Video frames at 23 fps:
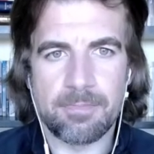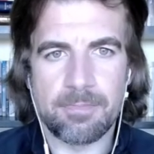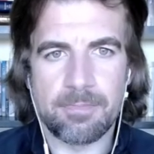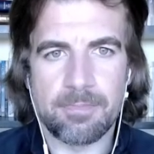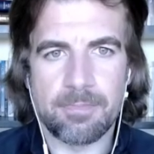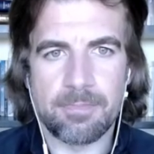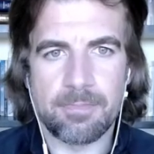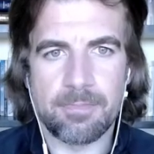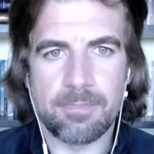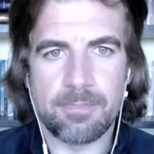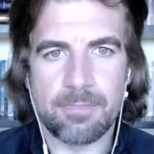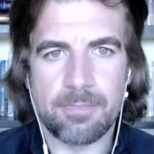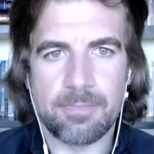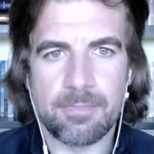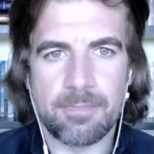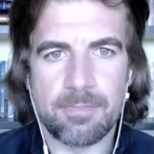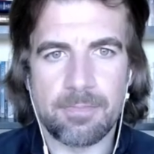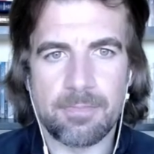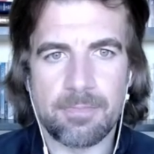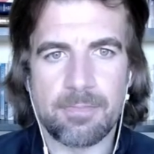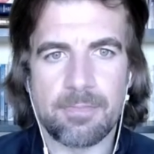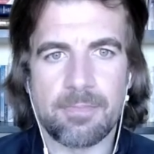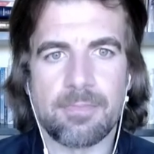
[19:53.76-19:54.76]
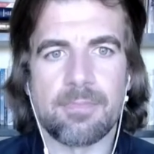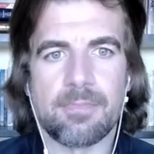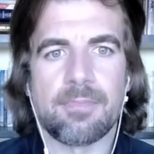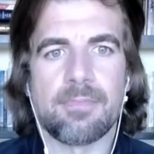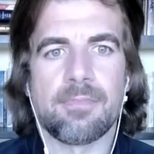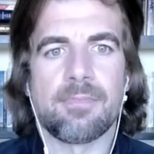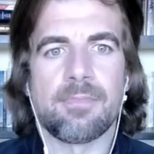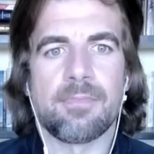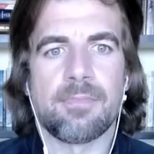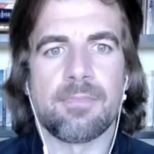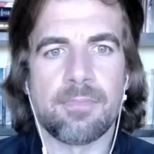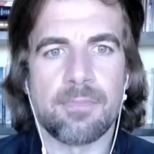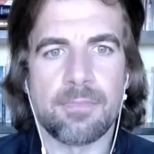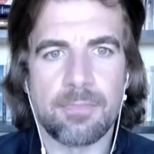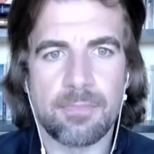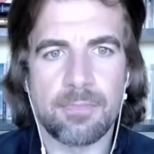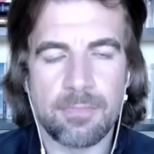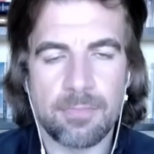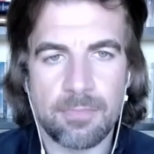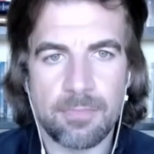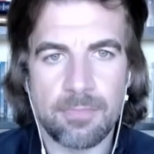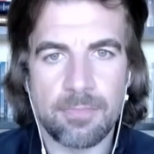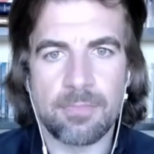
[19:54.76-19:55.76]

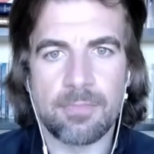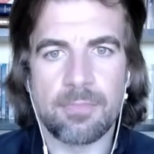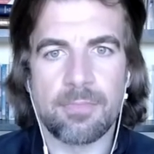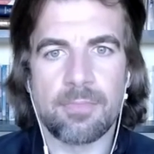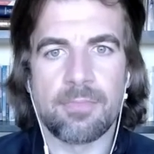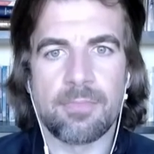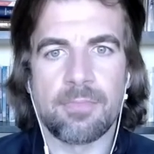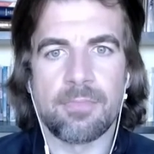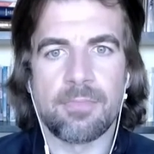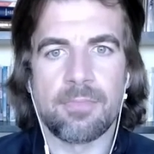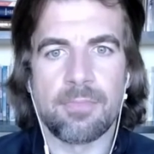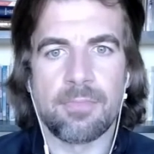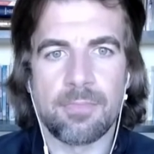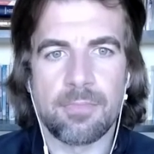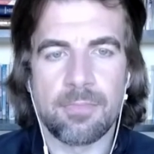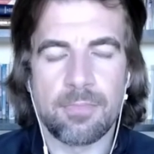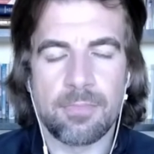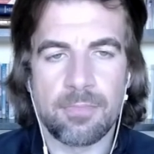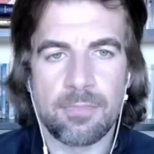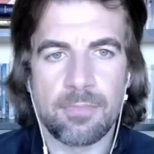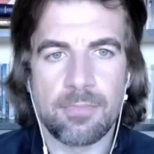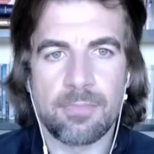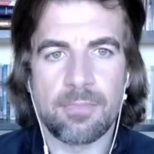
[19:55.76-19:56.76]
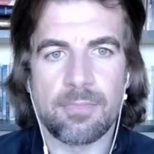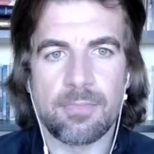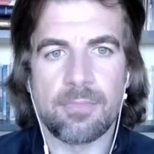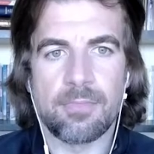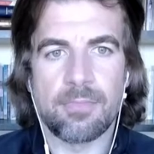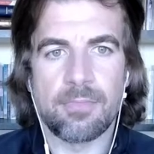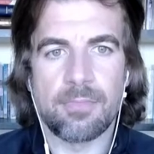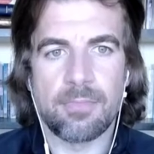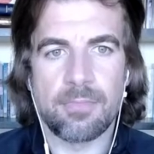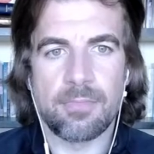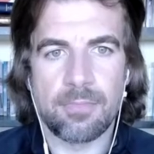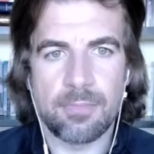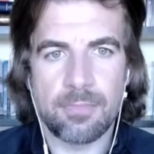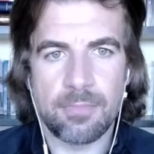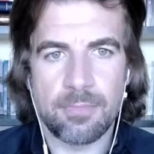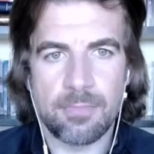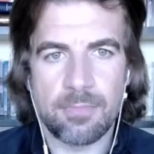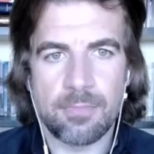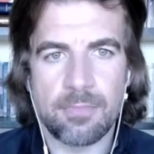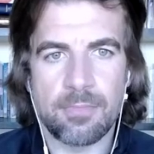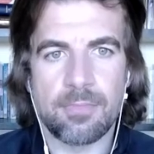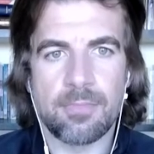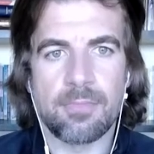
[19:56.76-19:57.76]

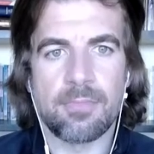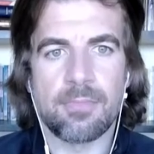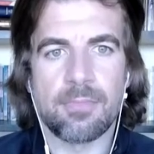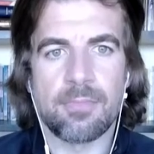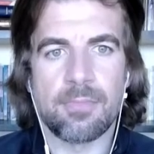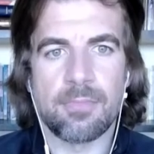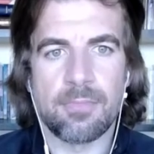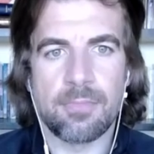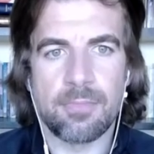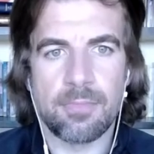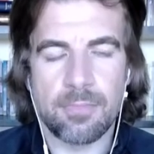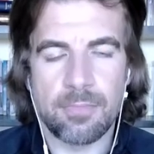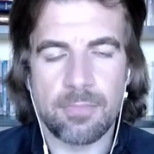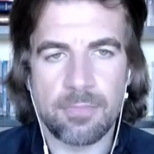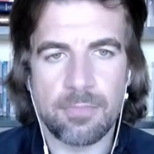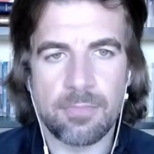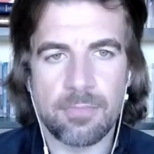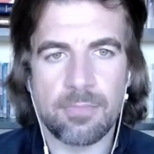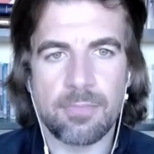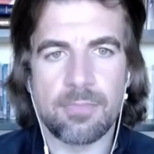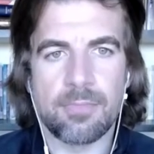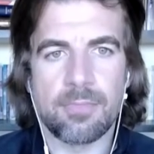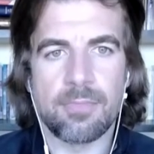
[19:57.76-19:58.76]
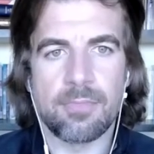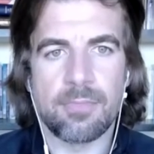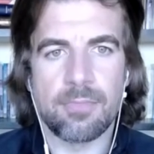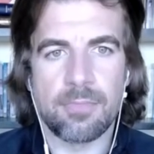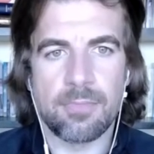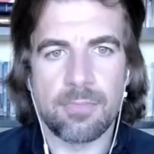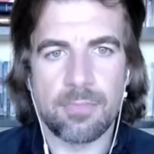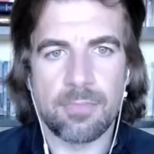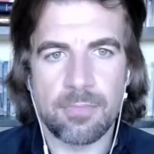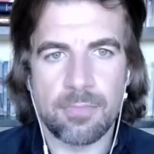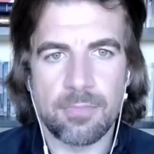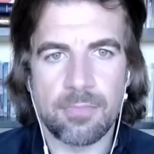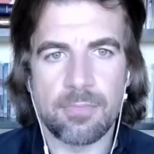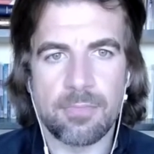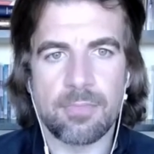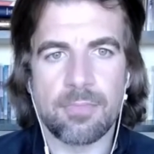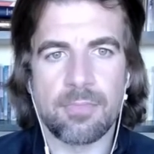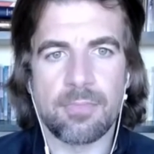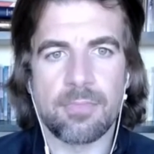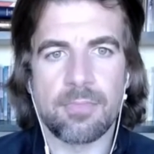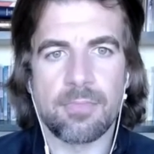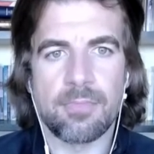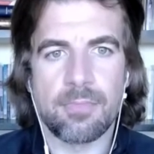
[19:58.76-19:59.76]

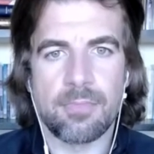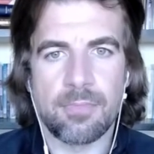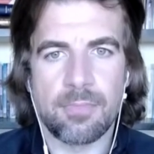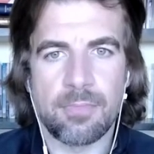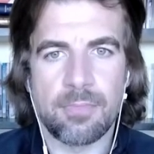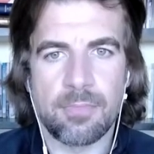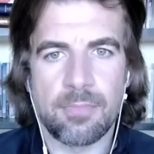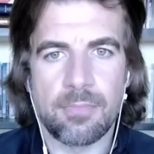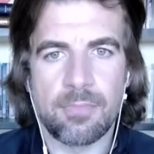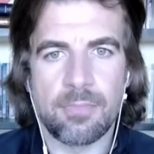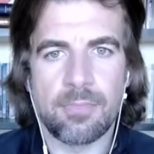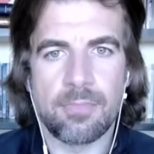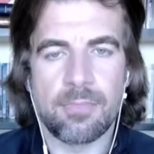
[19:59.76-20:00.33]
The person shown says nothing.